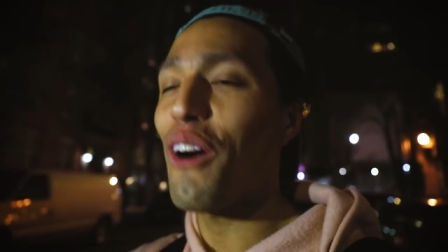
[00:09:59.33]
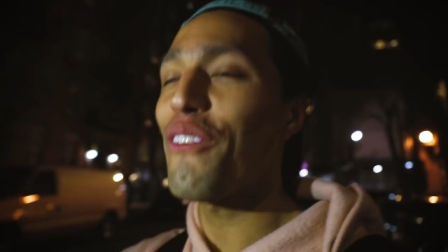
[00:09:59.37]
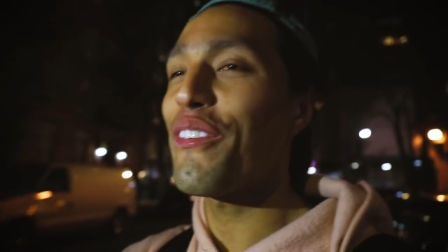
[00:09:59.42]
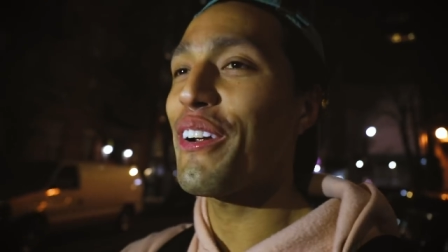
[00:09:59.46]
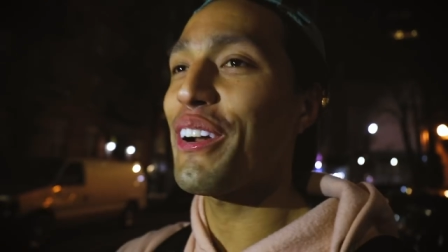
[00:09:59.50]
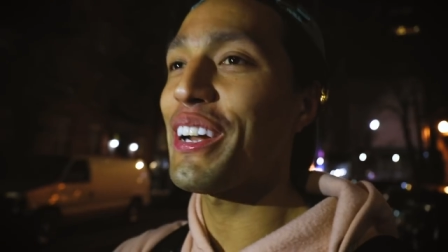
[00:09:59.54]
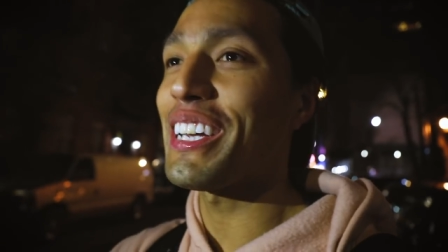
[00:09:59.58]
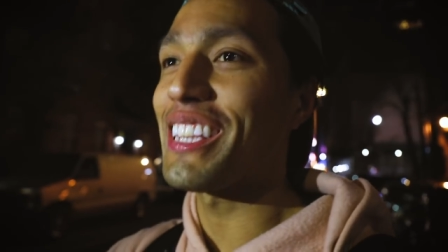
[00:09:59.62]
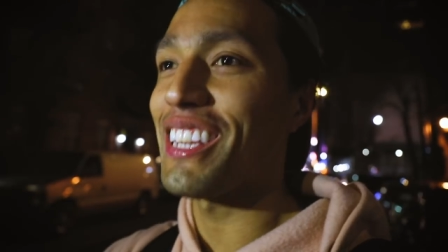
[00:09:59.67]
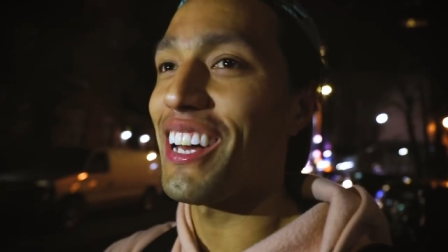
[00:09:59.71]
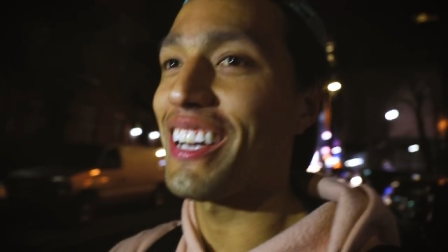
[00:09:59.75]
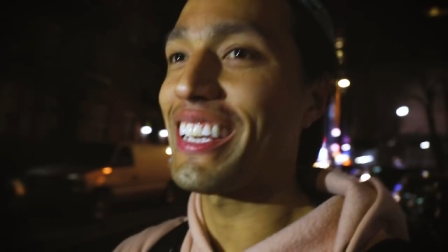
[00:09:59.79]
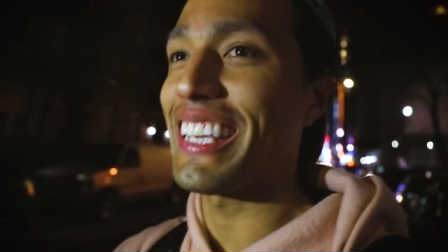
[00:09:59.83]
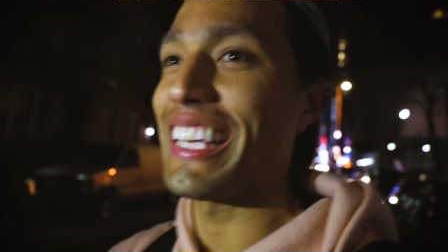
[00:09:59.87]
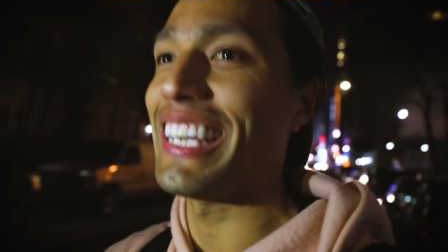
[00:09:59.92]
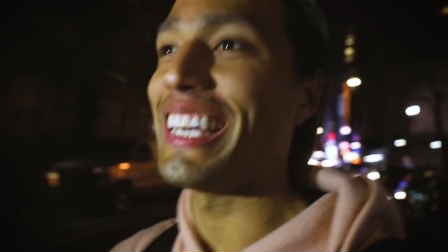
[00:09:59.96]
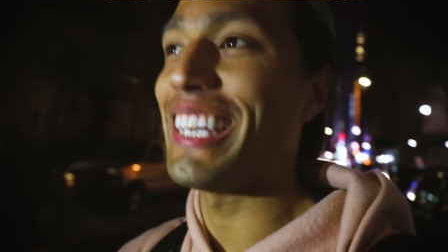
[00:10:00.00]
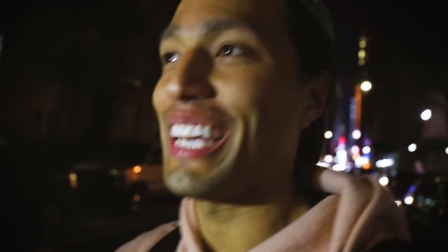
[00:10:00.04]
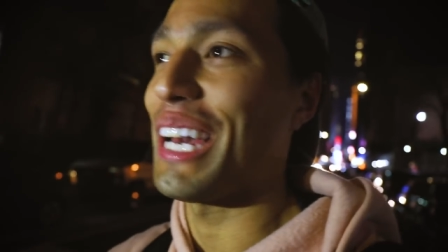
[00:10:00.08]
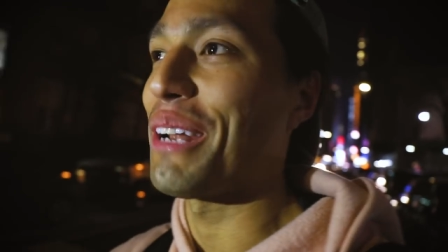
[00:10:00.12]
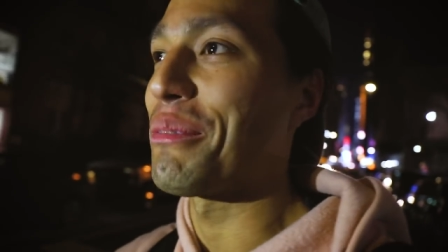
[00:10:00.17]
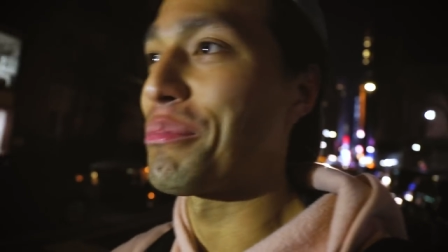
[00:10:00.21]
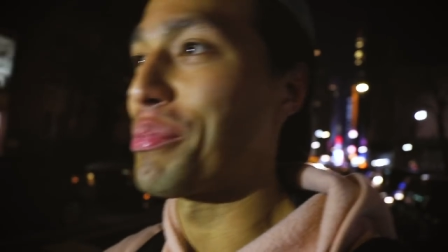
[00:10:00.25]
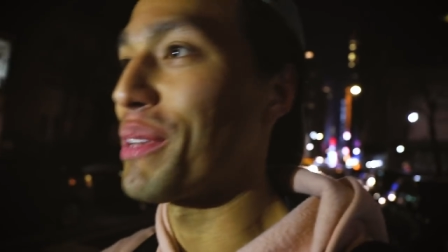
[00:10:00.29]
all very
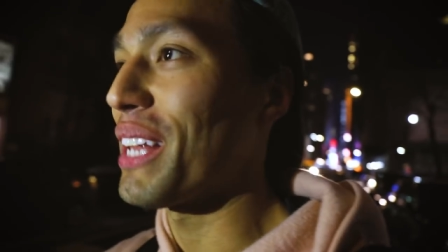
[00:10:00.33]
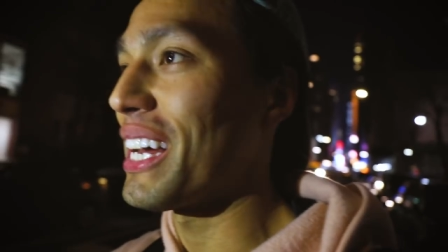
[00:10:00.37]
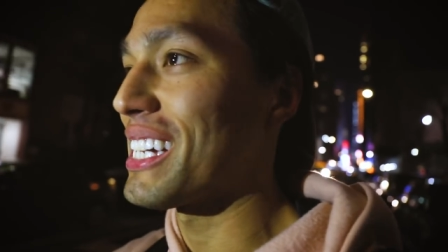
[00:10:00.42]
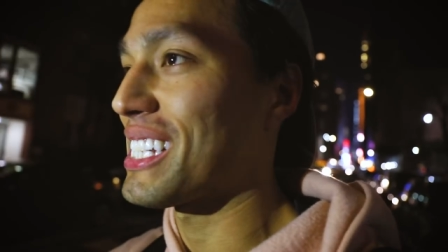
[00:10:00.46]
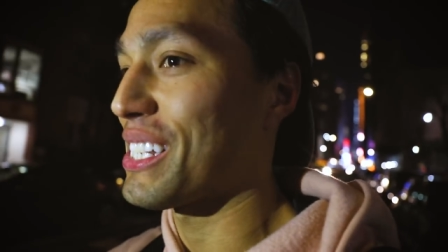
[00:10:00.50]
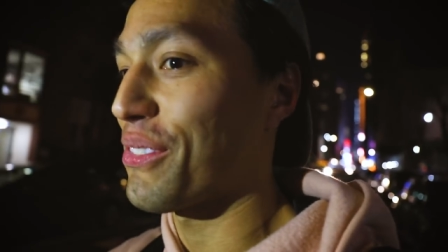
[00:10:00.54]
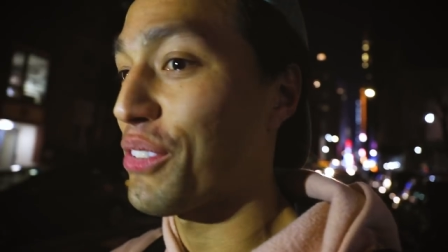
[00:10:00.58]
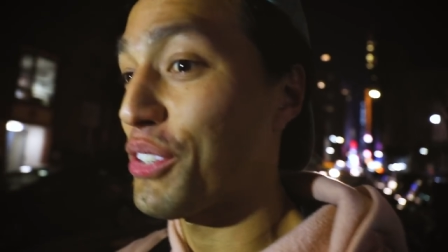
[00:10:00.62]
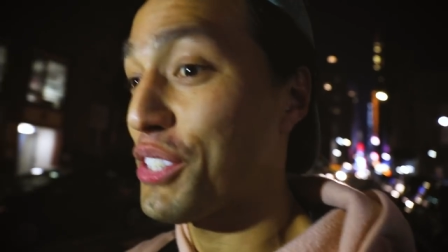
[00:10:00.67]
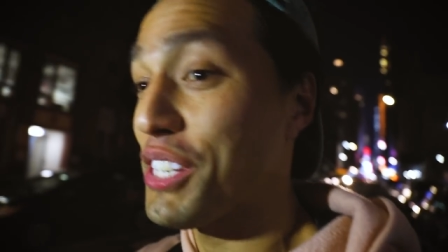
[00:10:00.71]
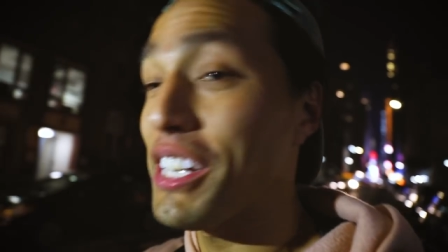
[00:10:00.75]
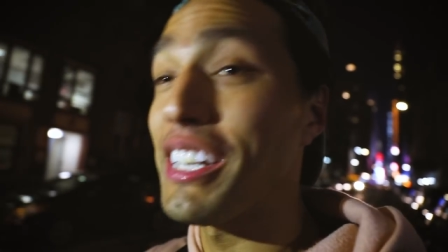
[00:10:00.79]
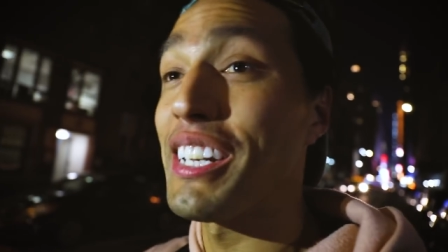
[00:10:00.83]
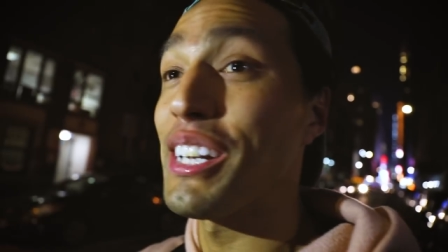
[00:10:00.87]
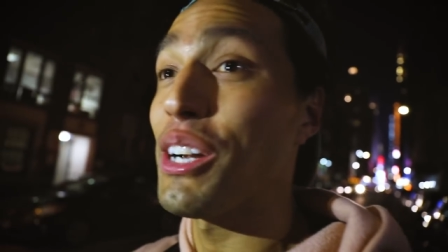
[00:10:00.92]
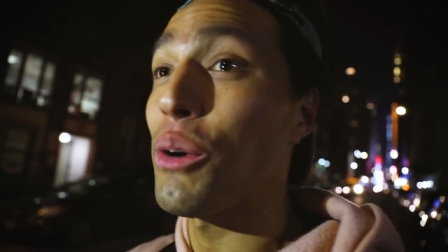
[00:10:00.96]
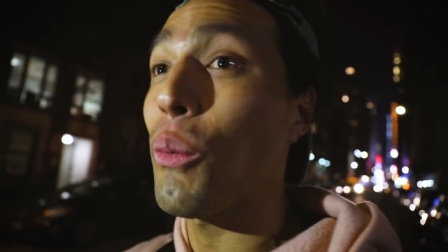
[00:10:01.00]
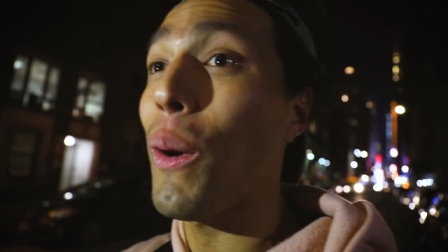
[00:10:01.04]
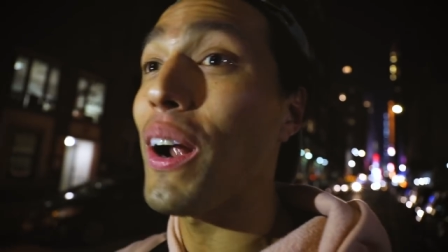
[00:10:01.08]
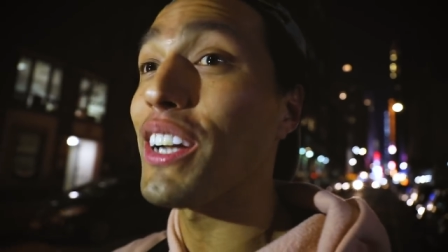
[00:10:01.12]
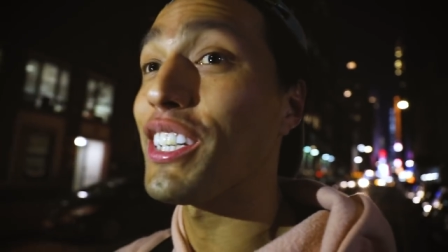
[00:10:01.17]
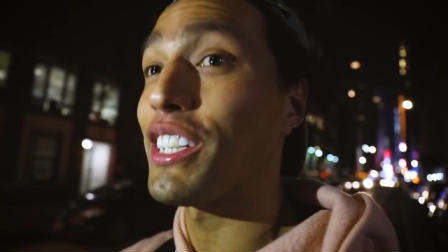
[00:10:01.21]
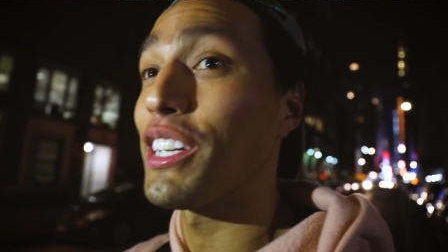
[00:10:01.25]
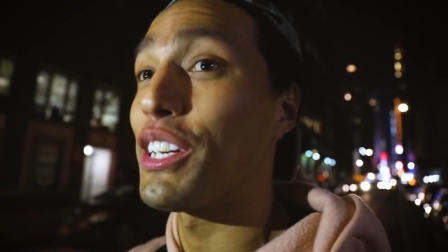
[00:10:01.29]
lucky and blessed. If you're sitting
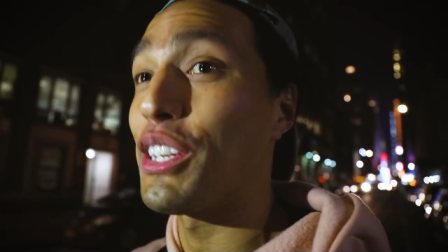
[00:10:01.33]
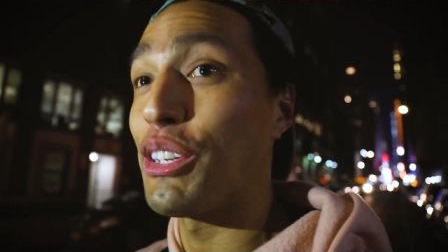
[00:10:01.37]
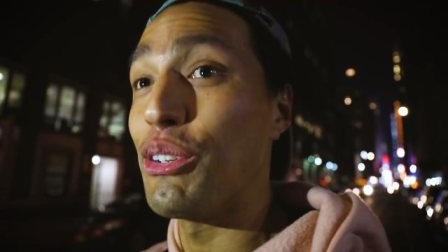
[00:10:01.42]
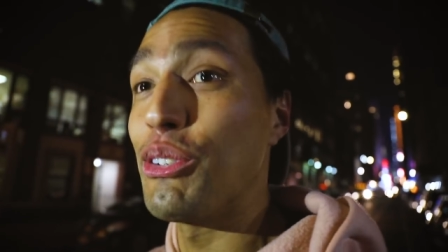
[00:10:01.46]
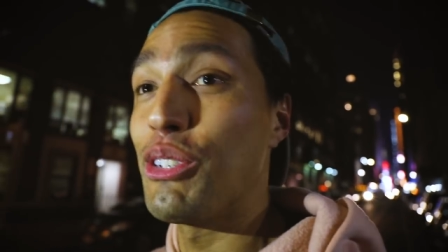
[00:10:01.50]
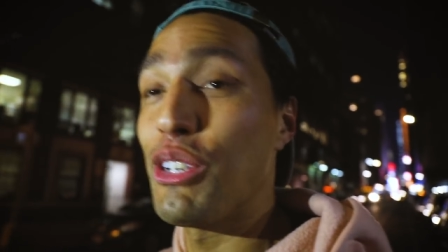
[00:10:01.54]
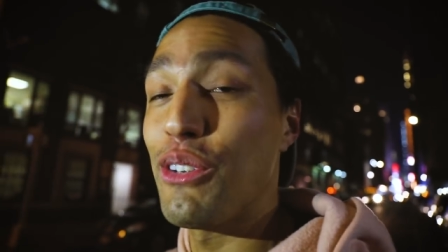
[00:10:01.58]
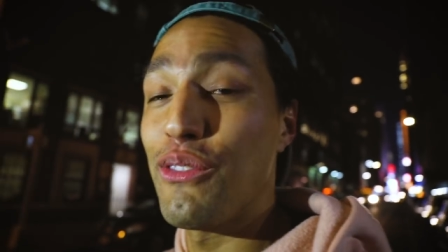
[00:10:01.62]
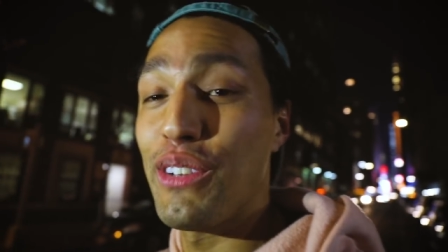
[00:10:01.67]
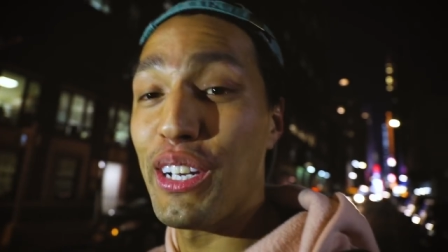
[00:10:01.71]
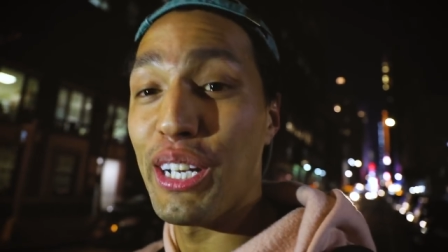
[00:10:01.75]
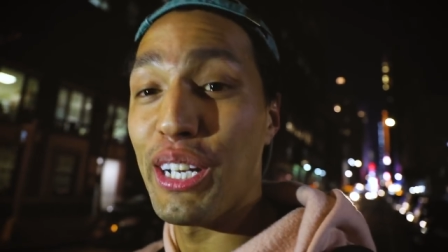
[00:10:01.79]
here watching a YouTube